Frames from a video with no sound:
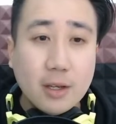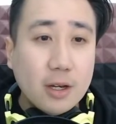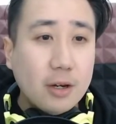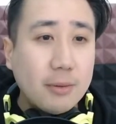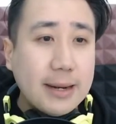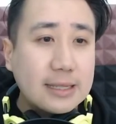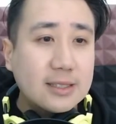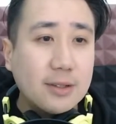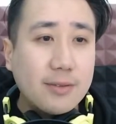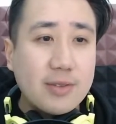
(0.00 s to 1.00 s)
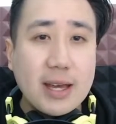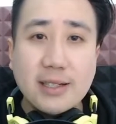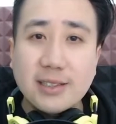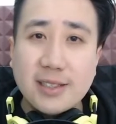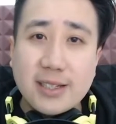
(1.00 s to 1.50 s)
Alright, so that
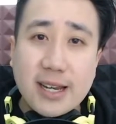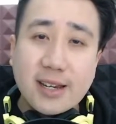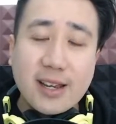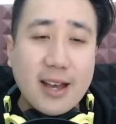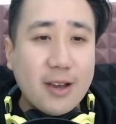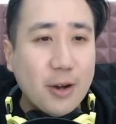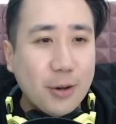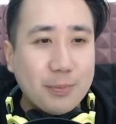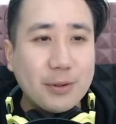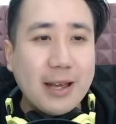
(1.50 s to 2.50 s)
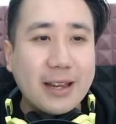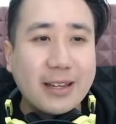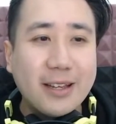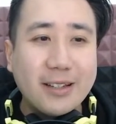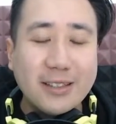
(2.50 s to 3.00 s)
is the deck. I hope you like
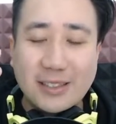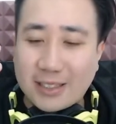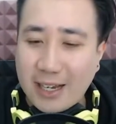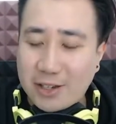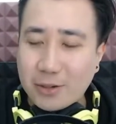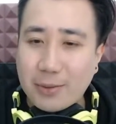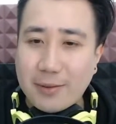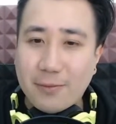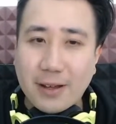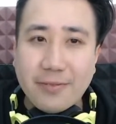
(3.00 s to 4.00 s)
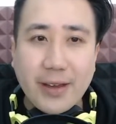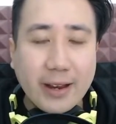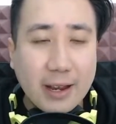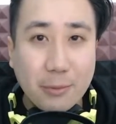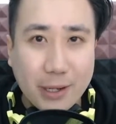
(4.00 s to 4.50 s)
it. It's such a great fun
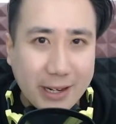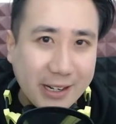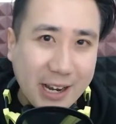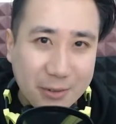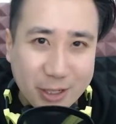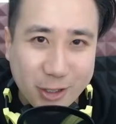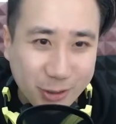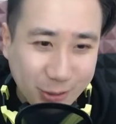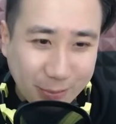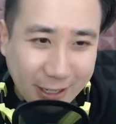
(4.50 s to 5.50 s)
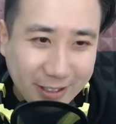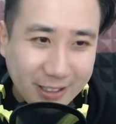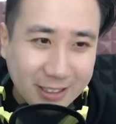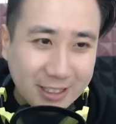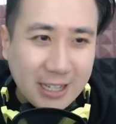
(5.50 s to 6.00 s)
deck. I really encourage you to play
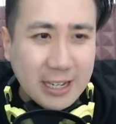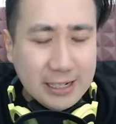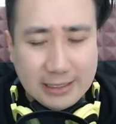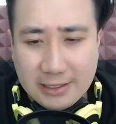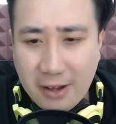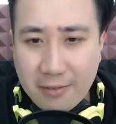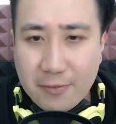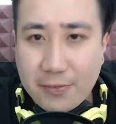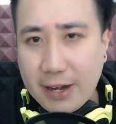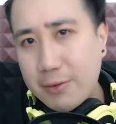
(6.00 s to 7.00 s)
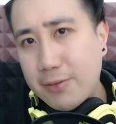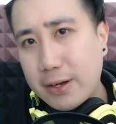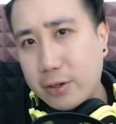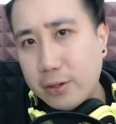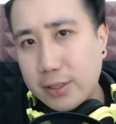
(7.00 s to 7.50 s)
this. It's not
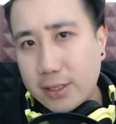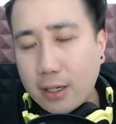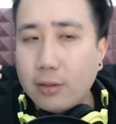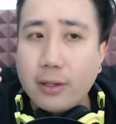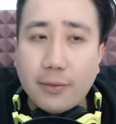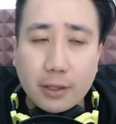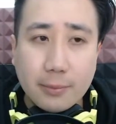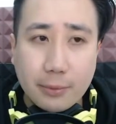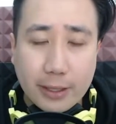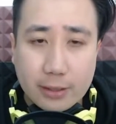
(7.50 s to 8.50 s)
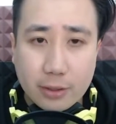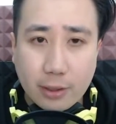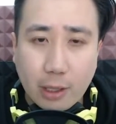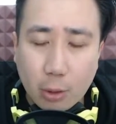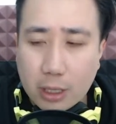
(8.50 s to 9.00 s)
very good, so if you're gonna bring it to
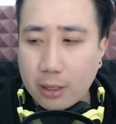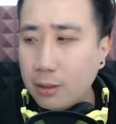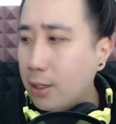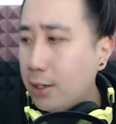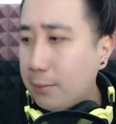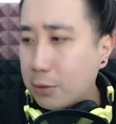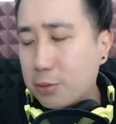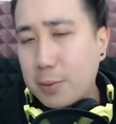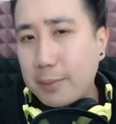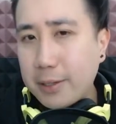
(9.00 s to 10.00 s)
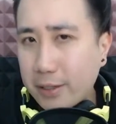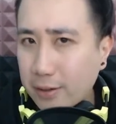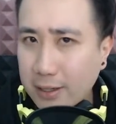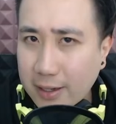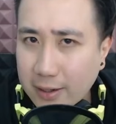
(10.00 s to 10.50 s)
your local, most probably
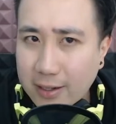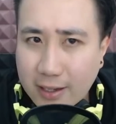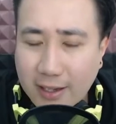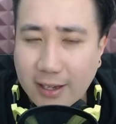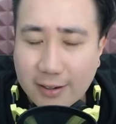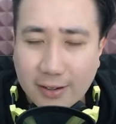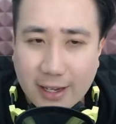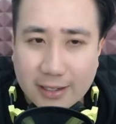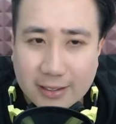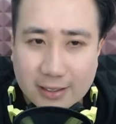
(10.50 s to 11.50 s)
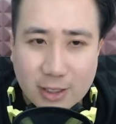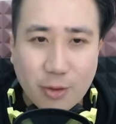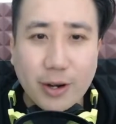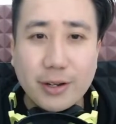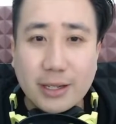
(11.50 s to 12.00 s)
you're gonna kind of get
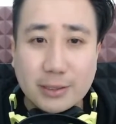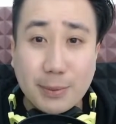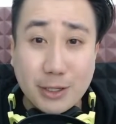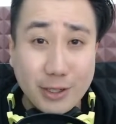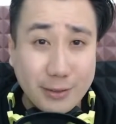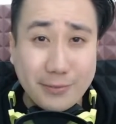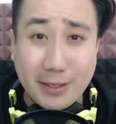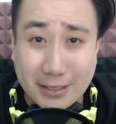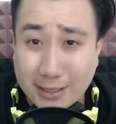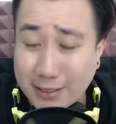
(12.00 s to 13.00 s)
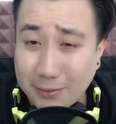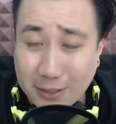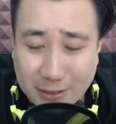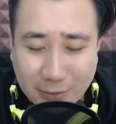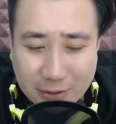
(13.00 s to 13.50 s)
destroyed, especially if this is the
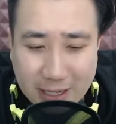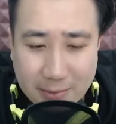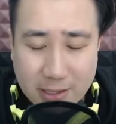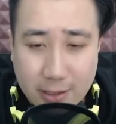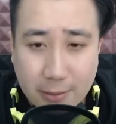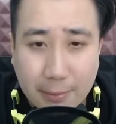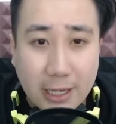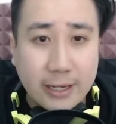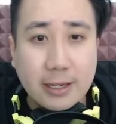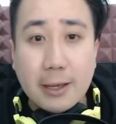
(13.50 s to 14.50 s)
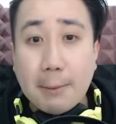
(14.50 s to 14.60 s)
first few times that you're playing.